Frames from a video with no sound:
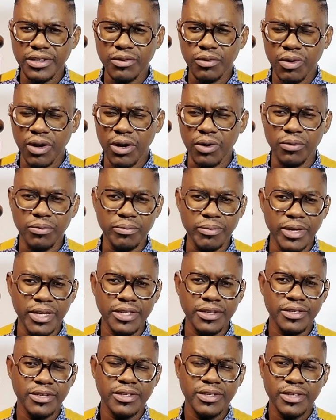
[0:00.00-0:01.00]
Wow,
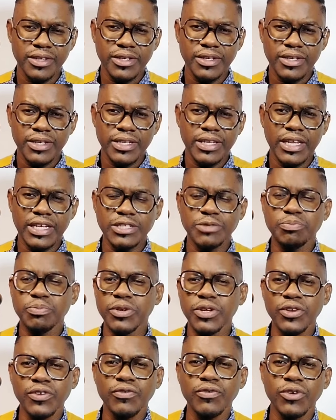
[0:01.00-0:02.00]
man, that's
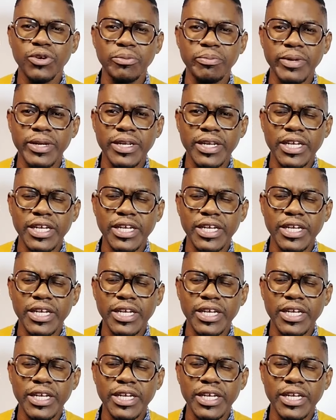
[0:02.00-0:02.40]
beautiful, man.